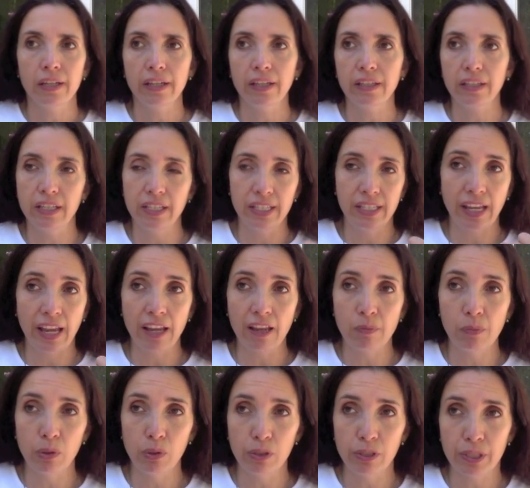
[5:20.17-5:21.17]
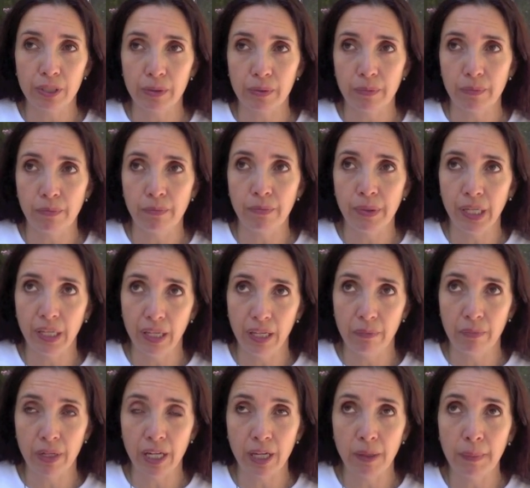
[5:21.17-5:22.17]
It disables me
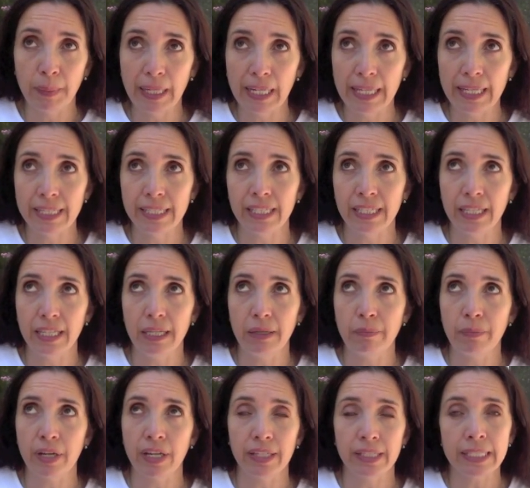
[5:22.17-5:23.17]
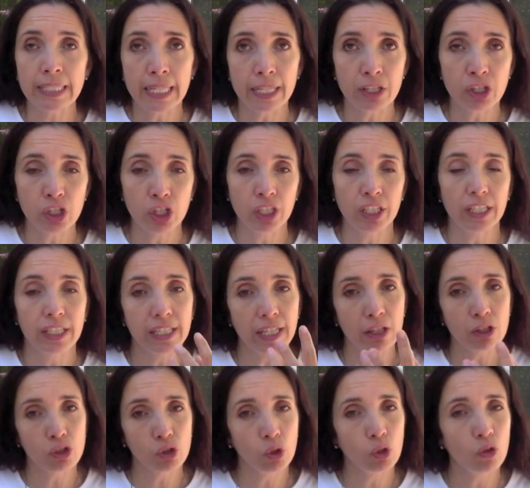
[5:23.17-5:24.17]
and my ability, my attention. It
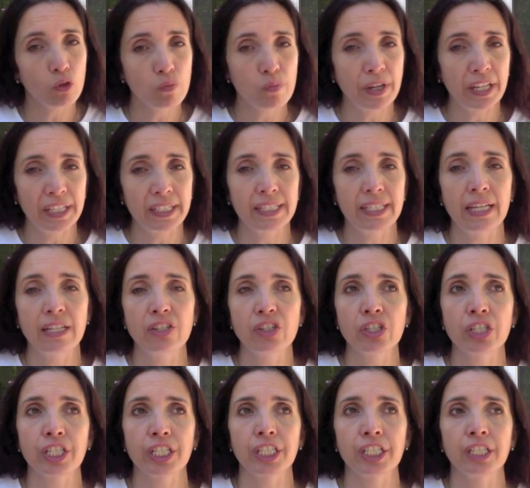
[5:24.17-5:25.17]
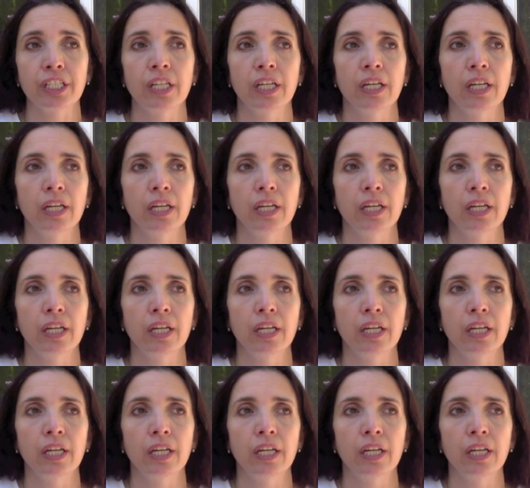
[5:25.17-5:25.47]
takes all of my attention.